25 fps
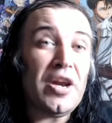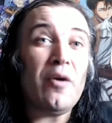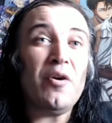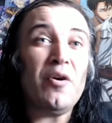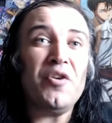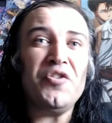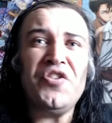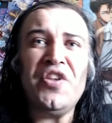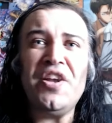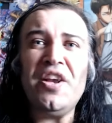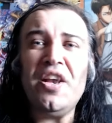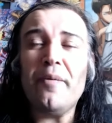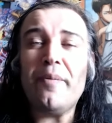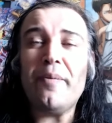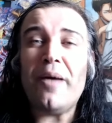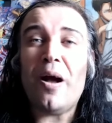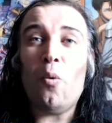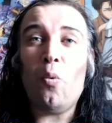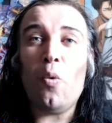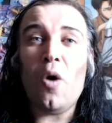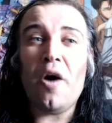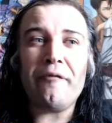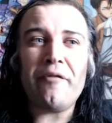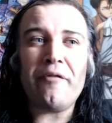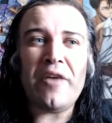I was thinking about
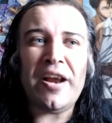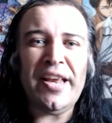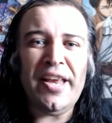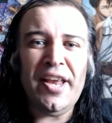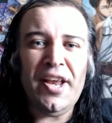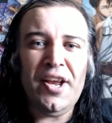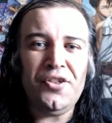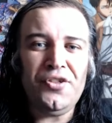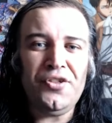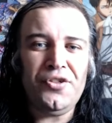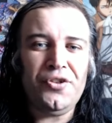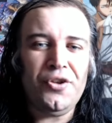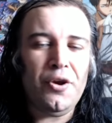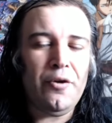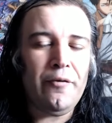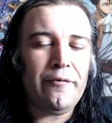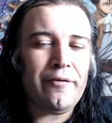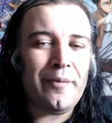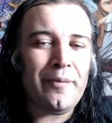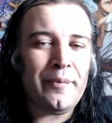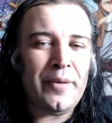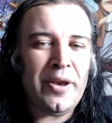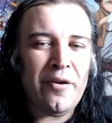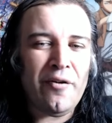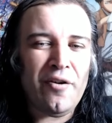what Frankie could do
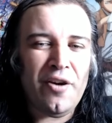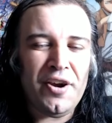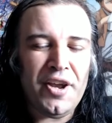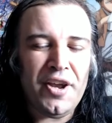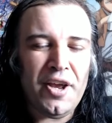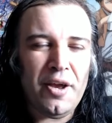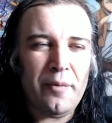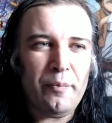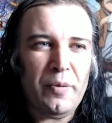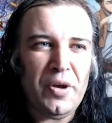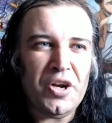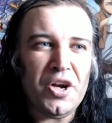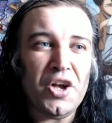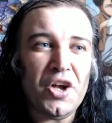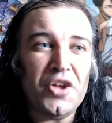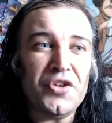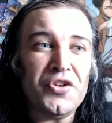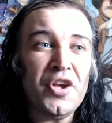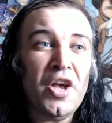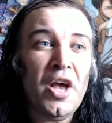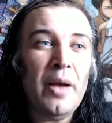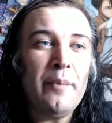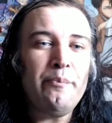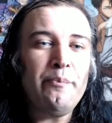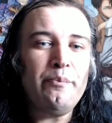from here on in because
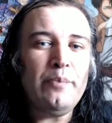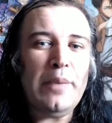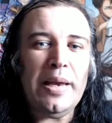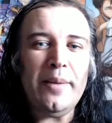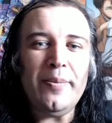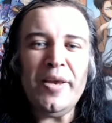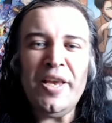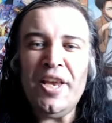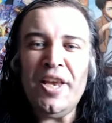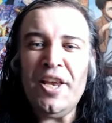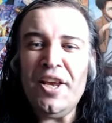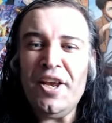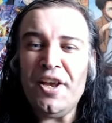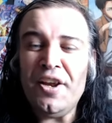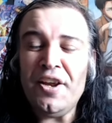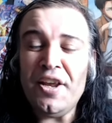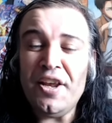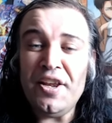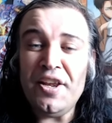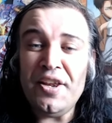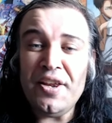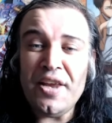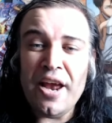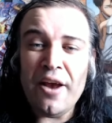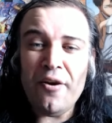maybe he can
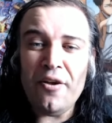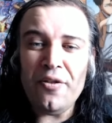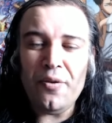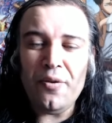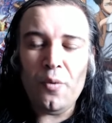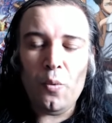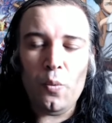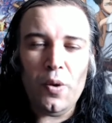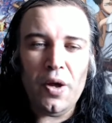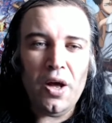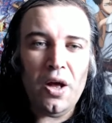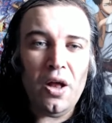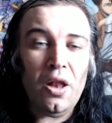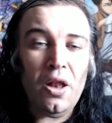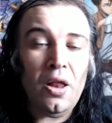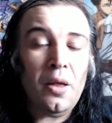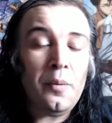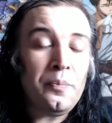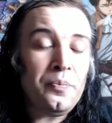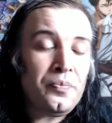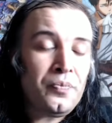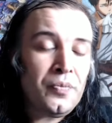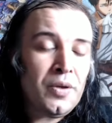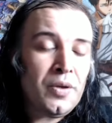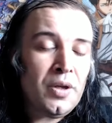inherit the will
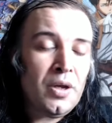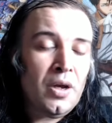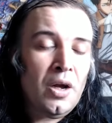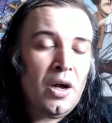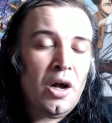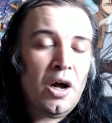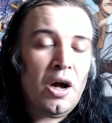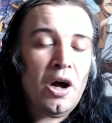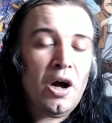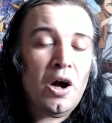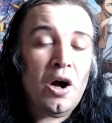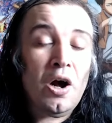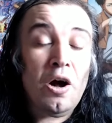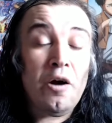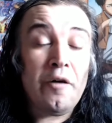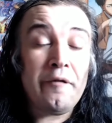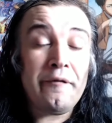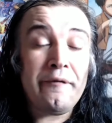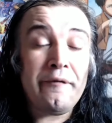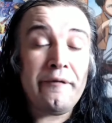of